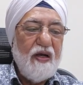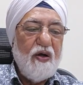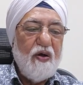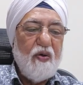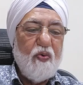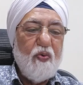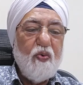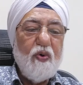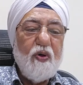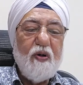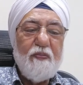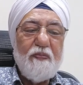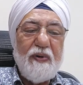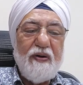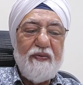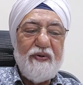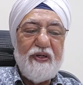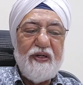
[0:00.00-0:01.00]
Rural
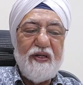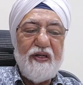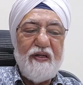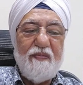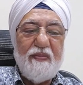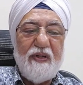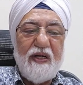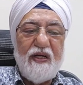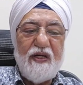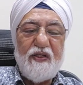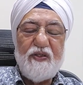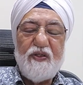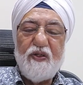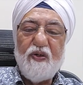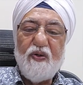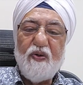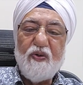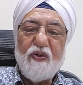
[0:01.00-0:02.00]
poverty in
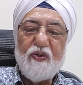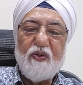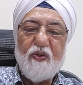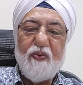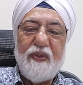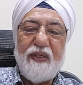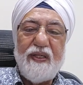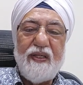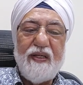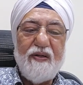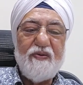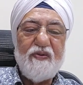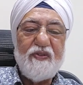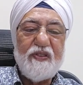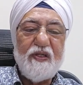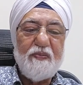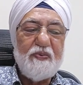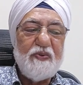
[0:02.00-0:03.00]
Malaysia also went down
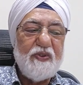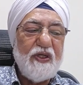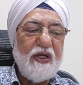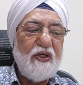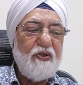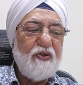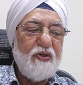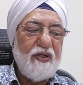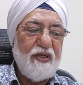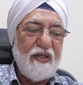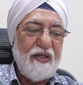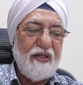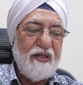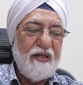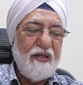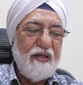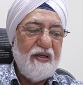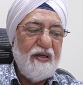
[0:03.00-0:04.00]
substantially.
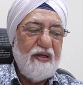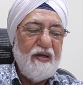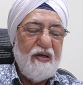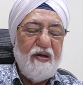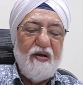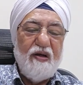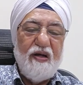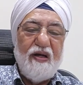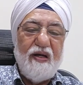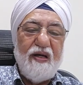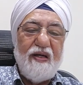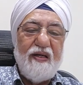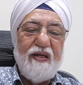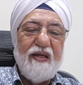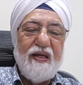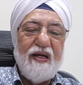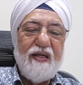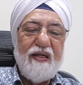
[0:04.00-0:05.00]

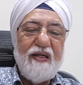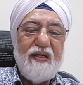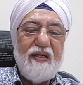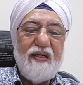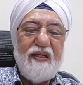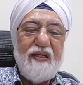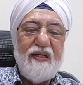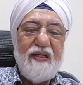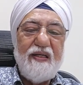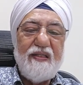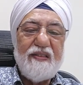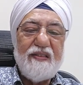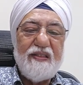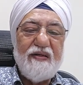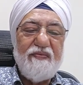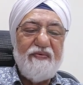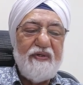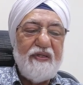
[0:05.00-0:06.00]
In
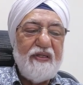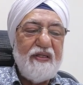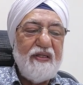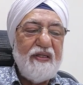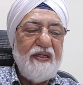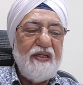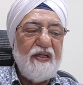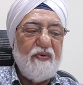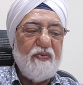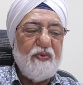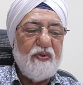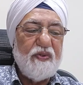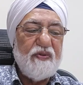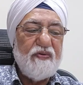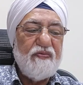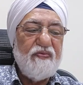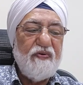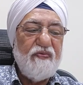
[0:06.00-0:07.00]
1970, it
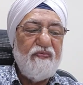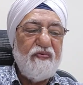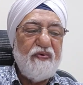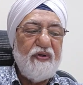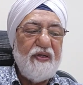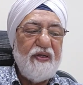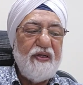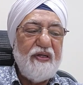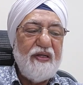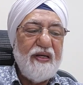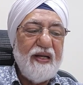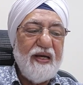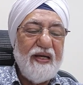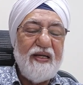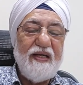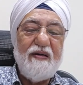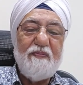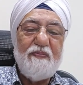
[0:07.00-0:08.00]
was
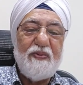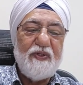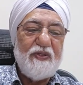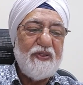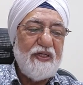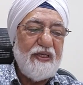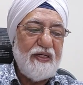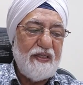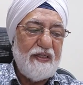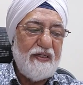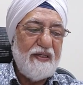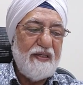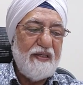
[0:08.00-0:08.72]
59%.